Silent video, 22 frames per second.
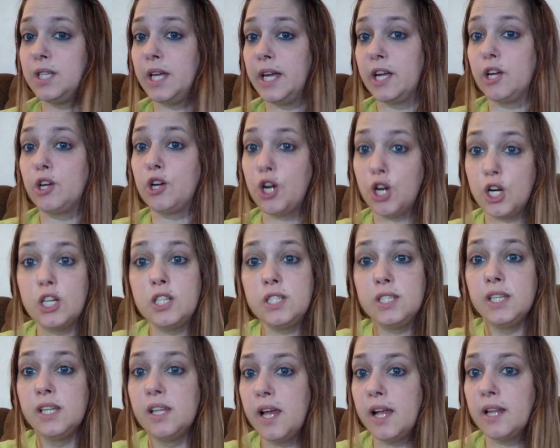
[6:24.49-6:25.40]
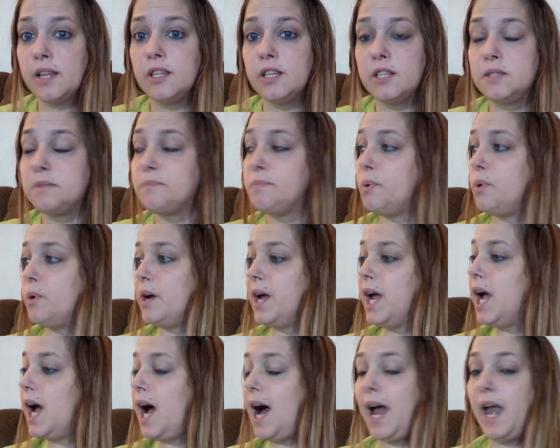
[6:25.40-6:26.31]
like, cursing at this point,
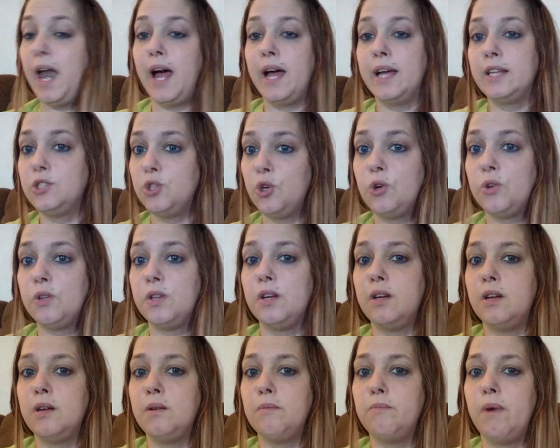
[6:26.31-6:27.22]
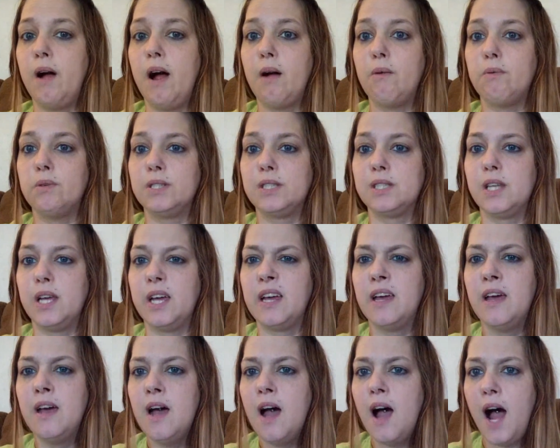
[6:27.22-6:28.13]
and I told him, I was like,